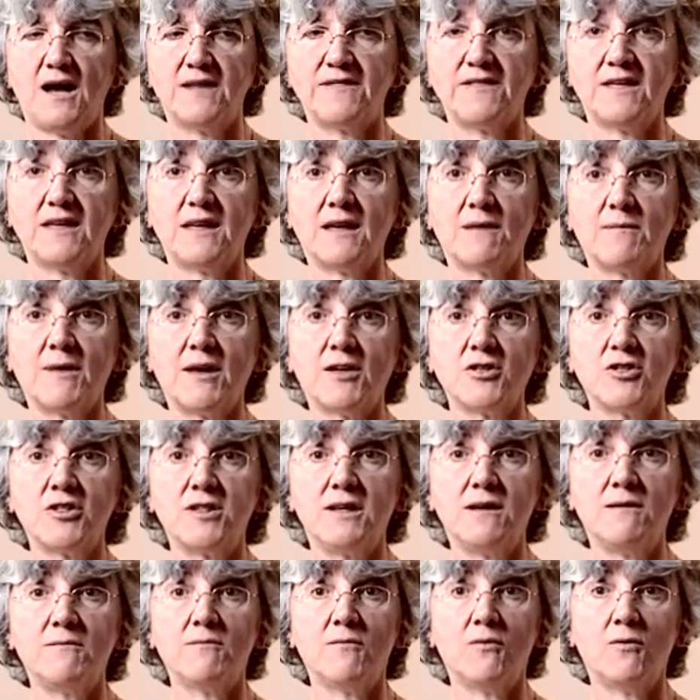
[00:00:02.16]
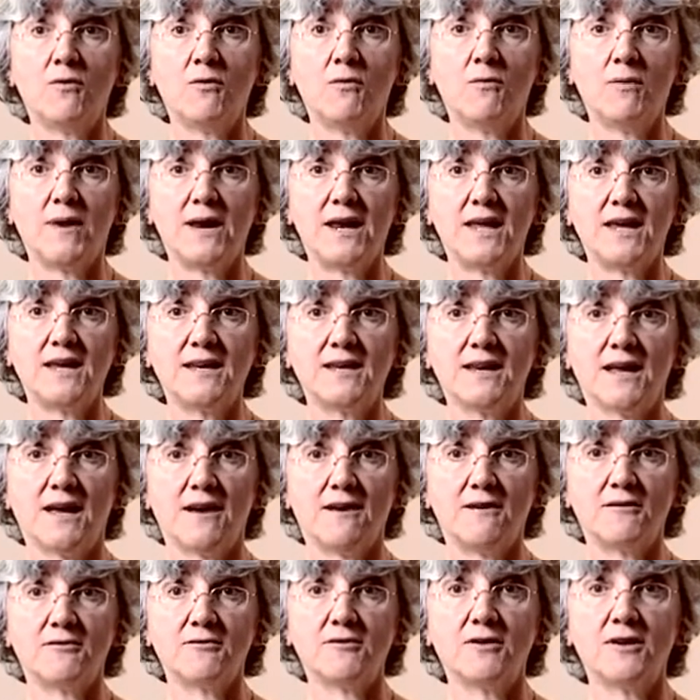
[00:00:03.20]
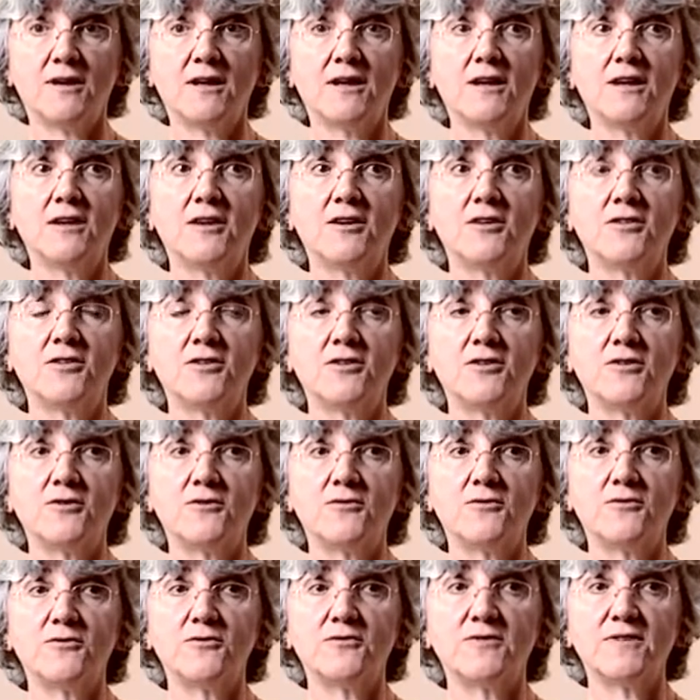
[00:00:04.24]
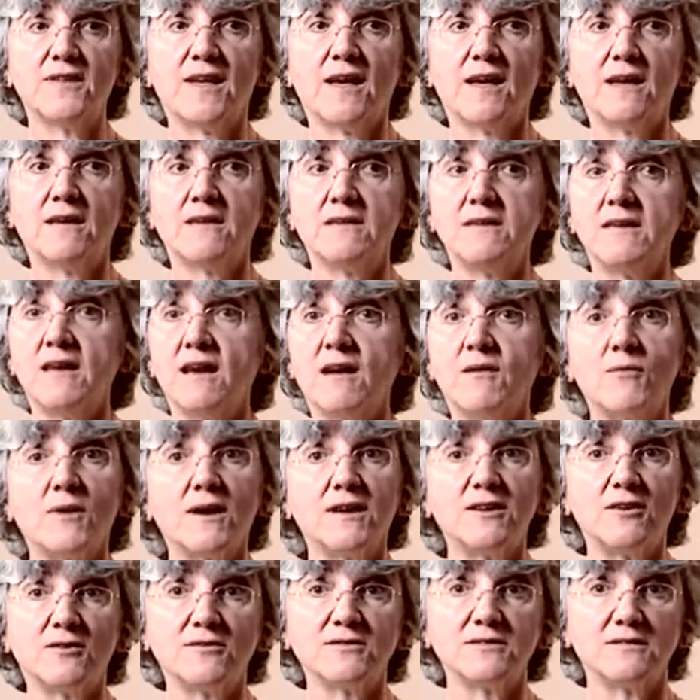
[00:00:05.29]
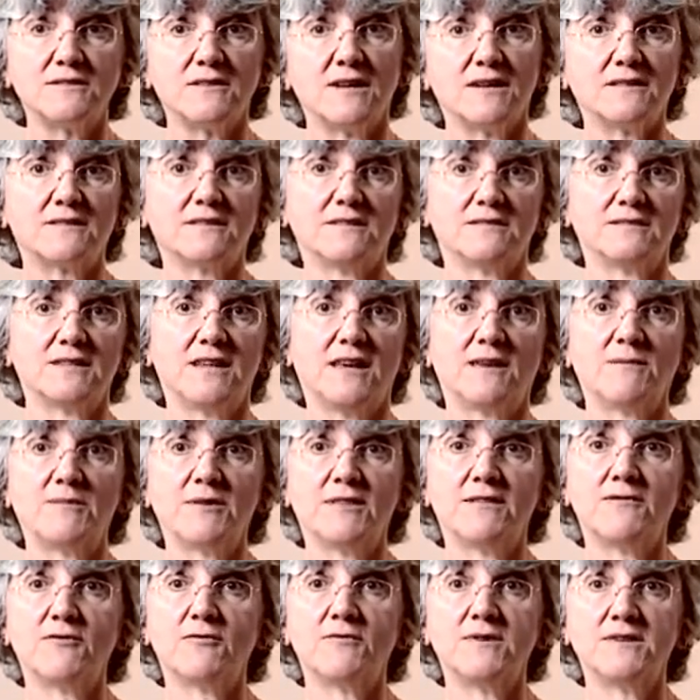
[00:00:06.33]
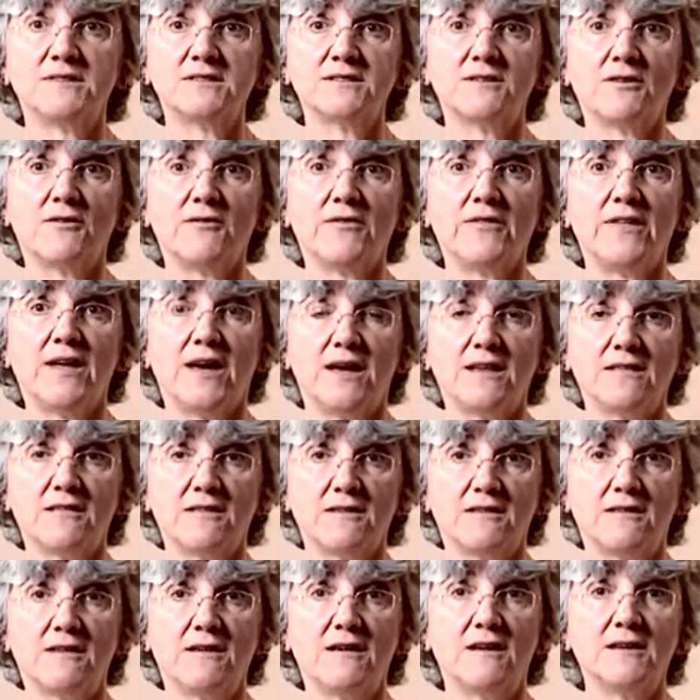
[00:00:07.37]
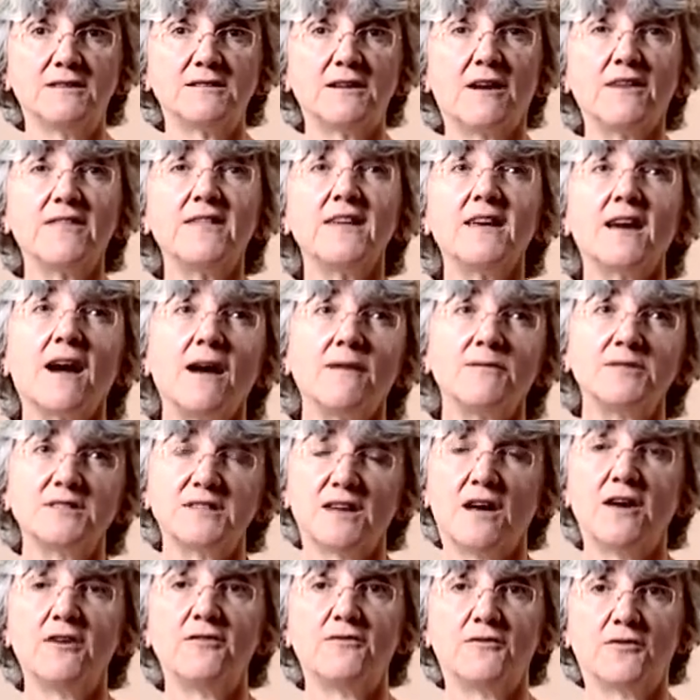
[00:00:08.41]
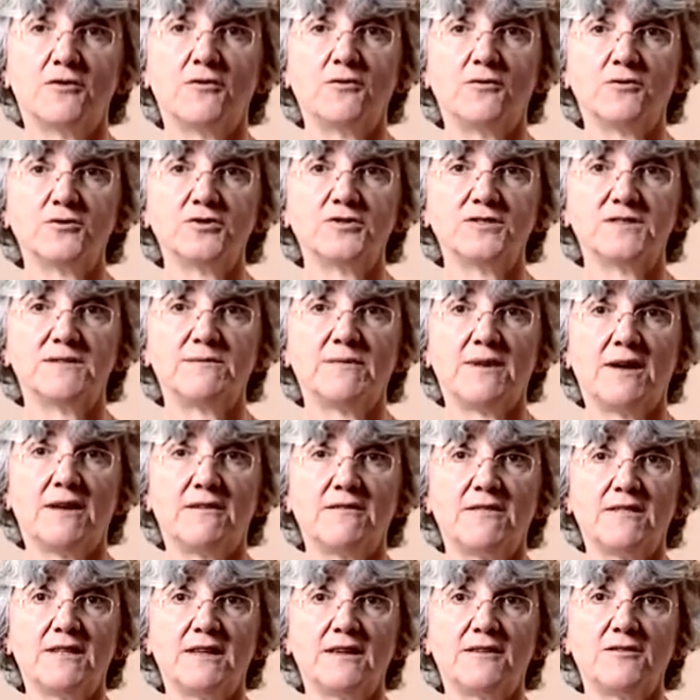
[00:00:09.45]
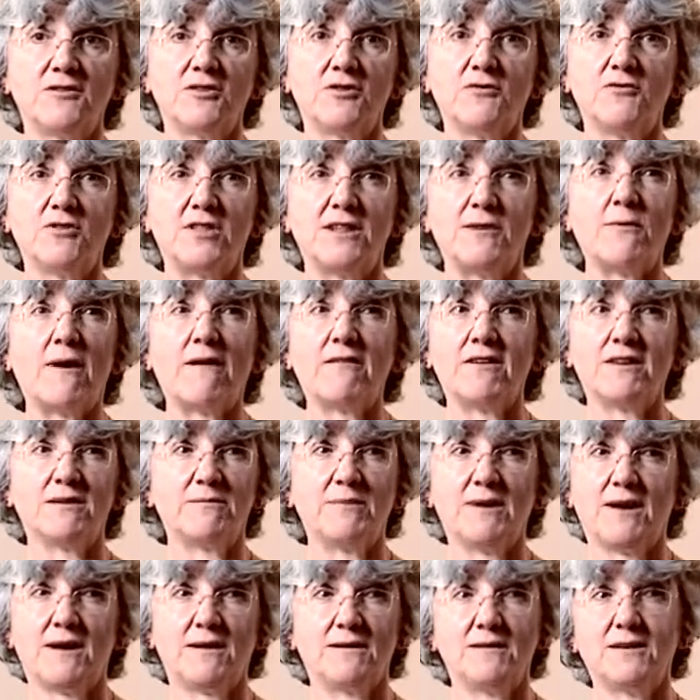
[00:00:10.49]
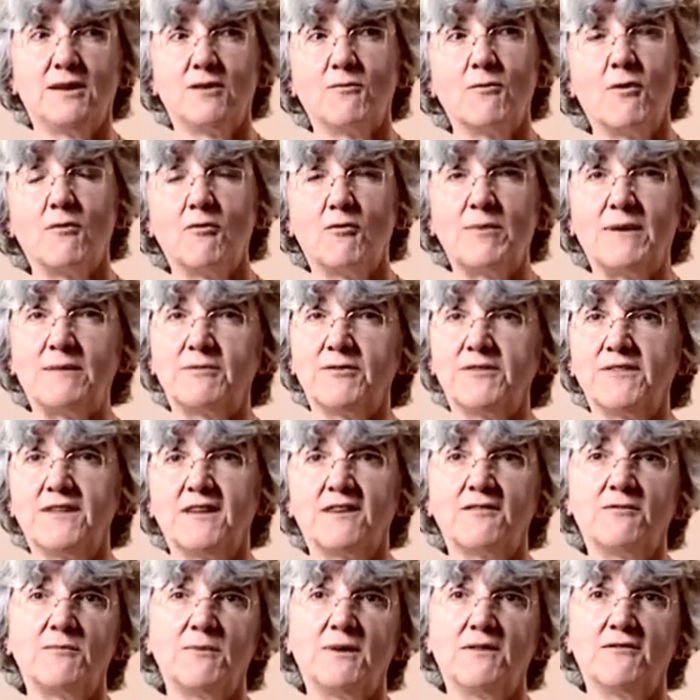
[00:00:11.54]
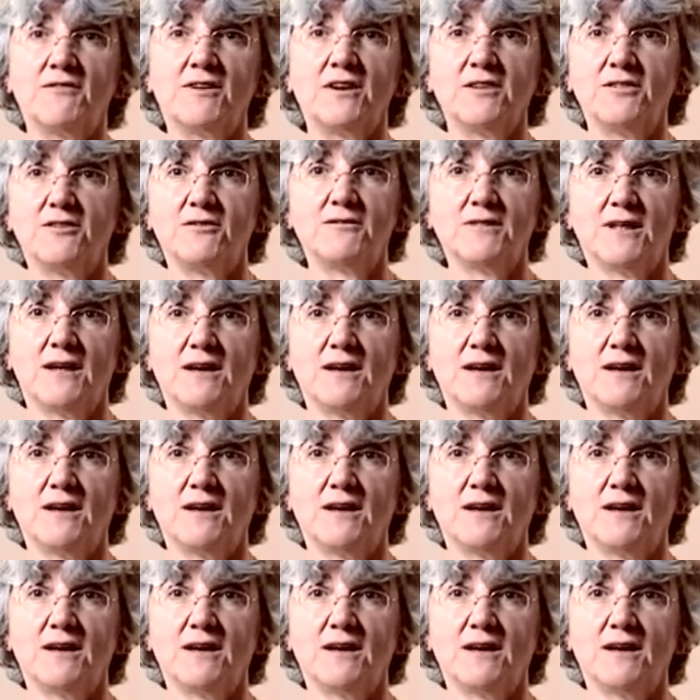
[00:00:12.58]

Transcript: I think I'm actually more willing now to say, yeah, why not do that? I'll take a bit of a risk on that. So I think I was overcautious about things, usually worried about, what will people think of me if I do